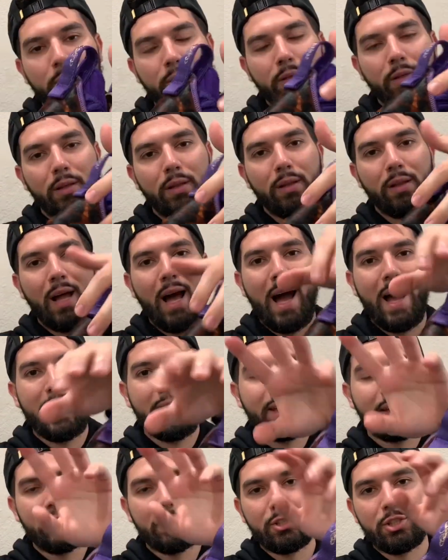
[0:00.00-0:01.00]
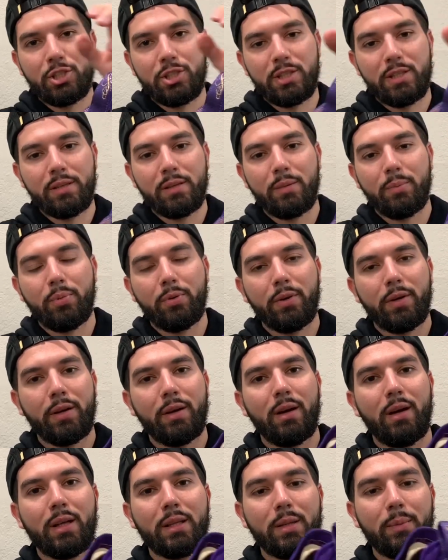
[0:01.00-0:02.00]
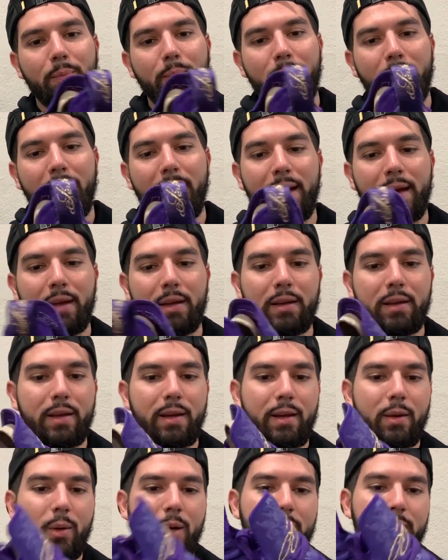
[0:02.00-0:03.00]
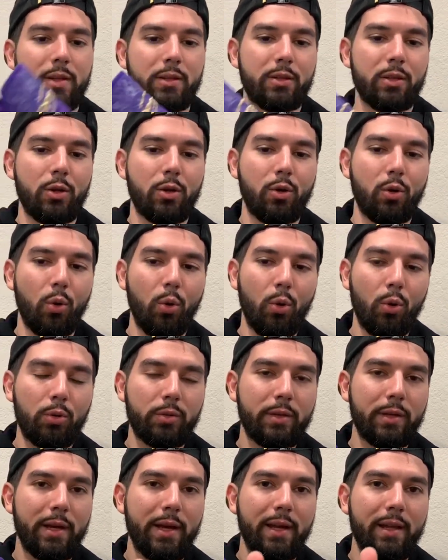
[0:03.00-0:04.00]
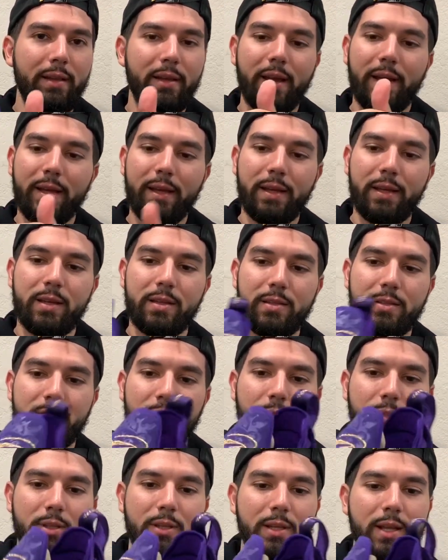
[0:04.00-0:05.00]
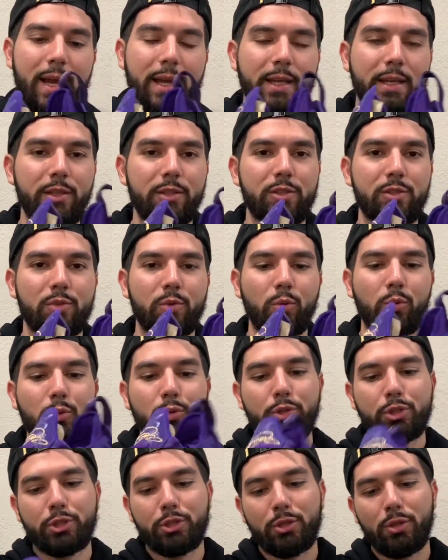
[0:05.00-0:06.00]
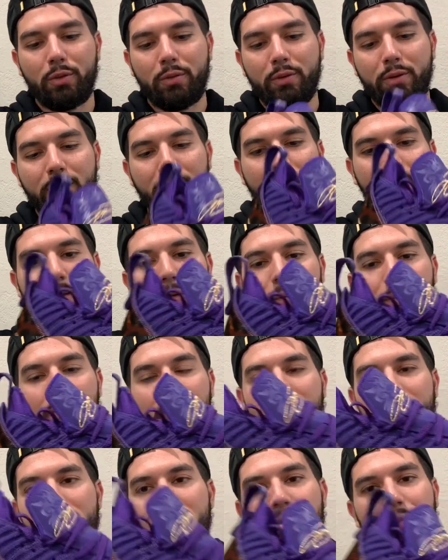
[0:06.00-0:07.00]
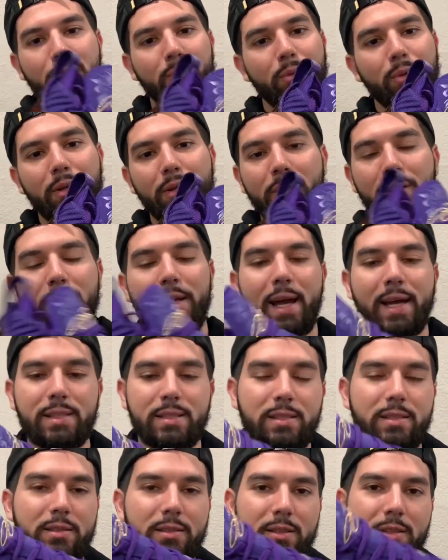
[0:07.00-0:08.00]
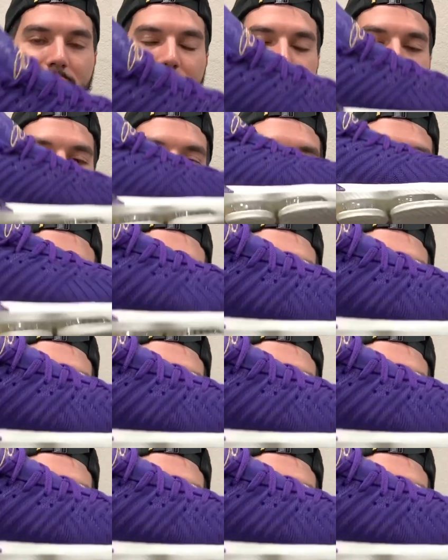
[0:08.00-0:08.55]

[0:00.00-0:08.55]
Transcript: with the lion cheetah print on the back. And then we have like the gold LA hits with a Nike swoosh over here. Just a really nice sneaker in my